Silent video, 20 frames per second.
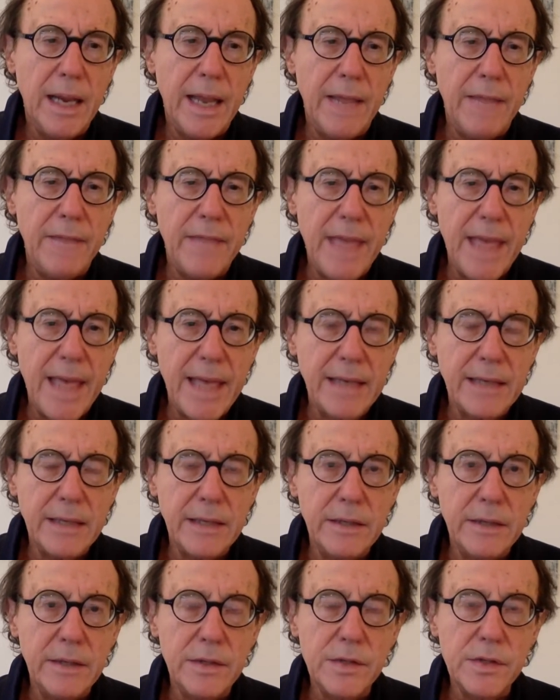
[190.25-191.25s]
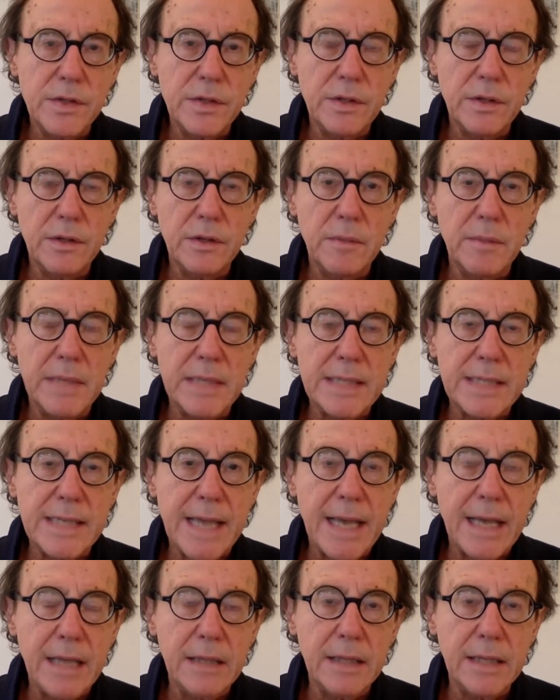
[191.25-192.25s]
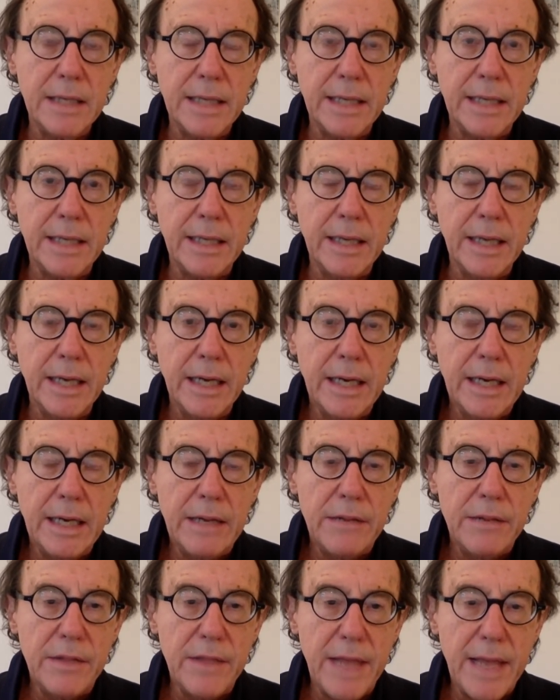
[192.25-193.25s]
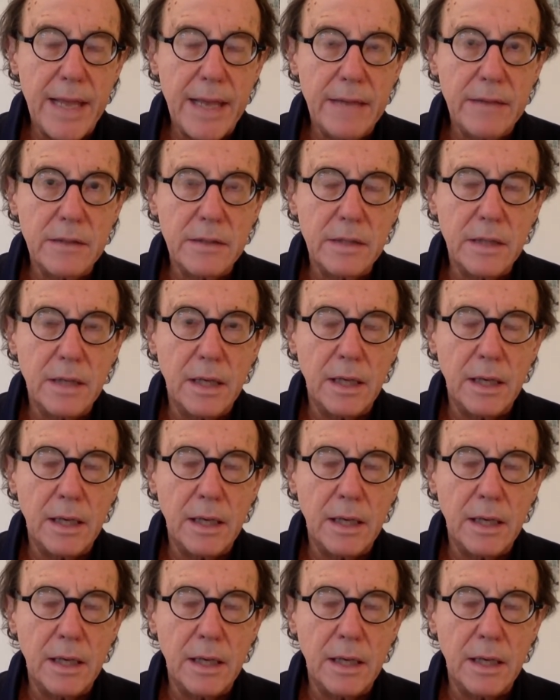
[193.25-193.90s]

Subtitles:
and that is the mentality that